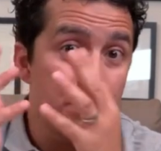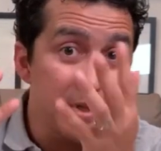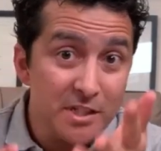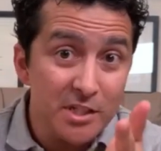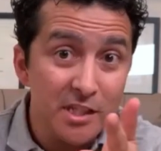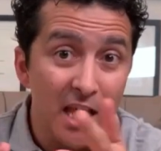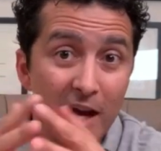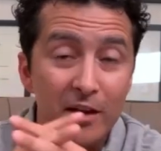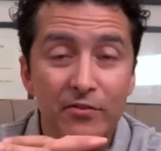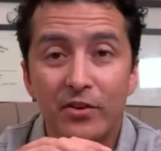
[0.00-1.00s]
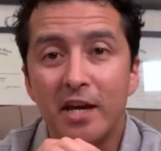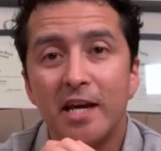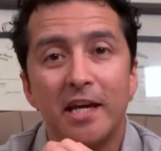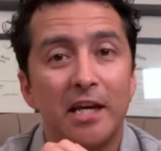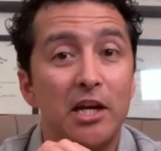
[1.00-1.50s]
business life,
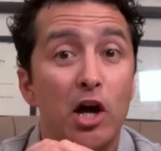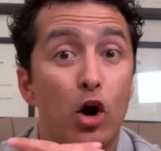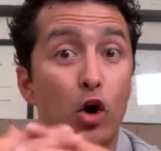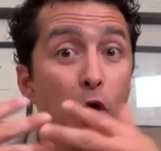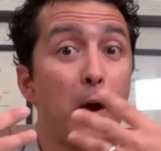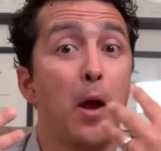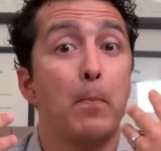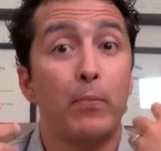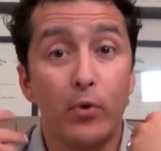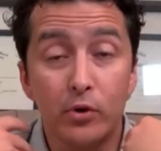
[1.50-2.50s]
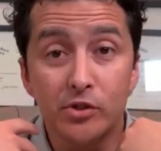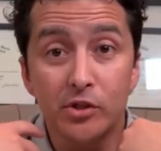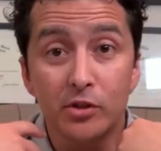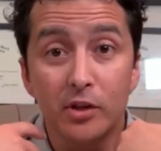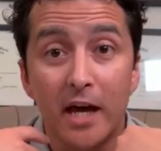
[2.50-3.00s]
in our
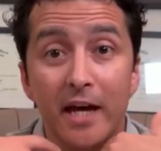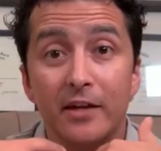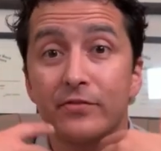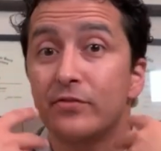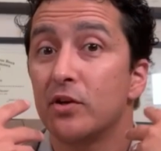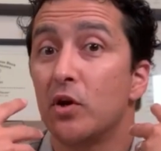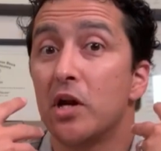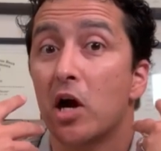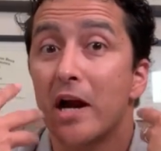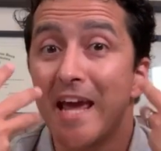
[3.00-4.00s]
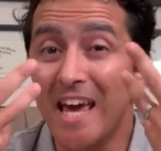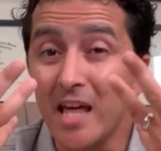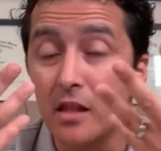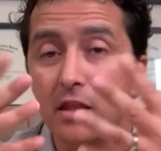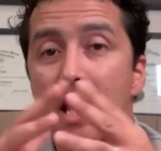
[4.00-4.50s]
personal life, in our
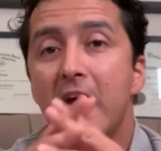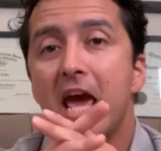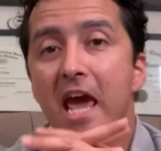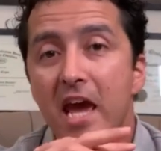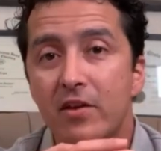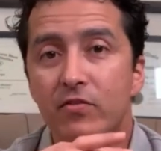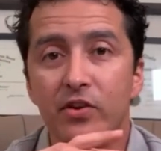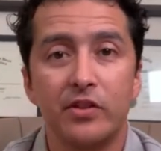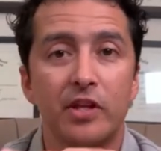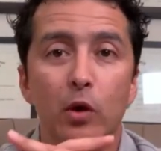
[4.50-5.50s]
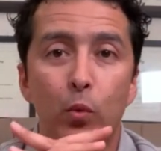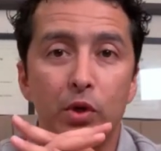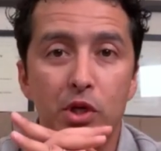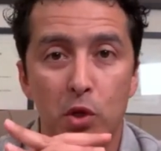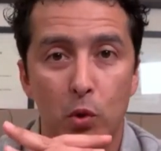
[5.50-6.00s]
health. Everything
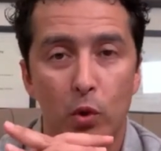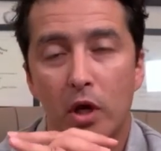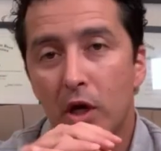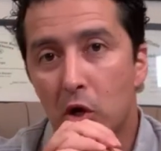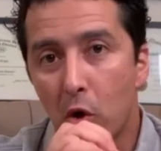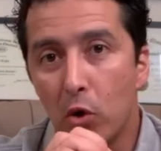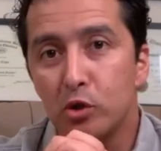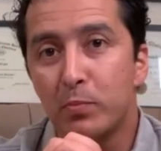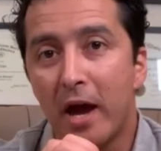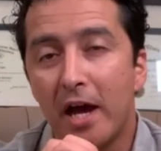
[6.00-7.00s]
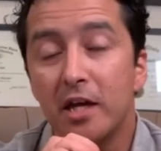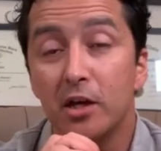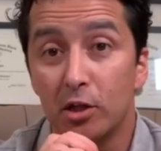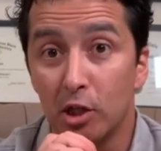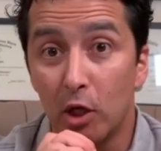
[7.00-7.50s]
we do goes by
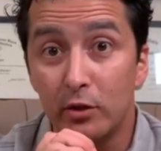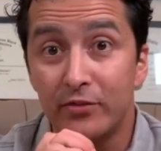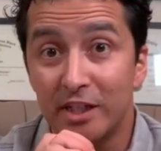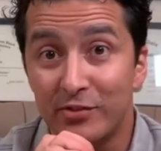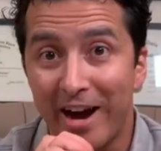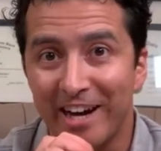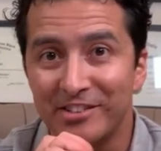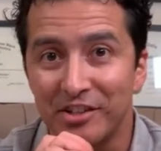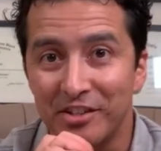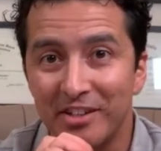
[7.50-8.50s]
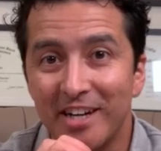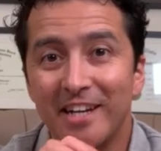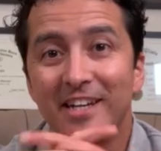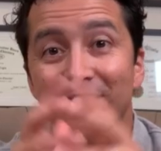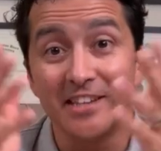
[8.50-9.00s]
law of attraction.
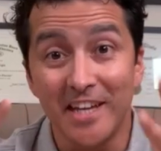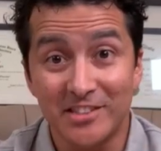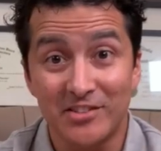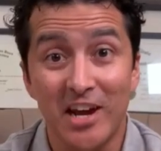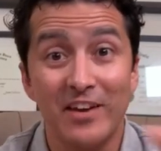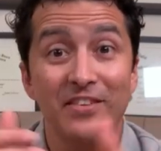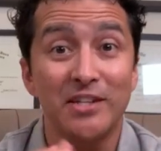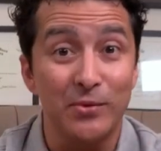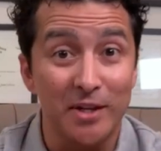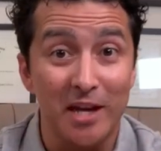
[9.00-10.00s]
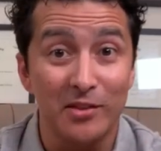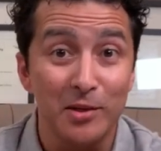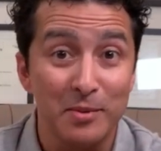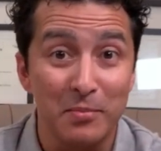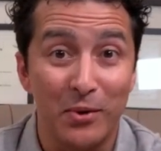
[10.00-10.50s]
Let's dive into it a
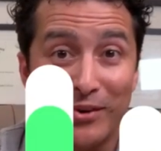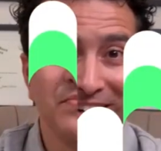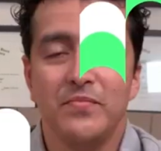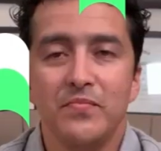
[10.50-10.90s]
little bit more.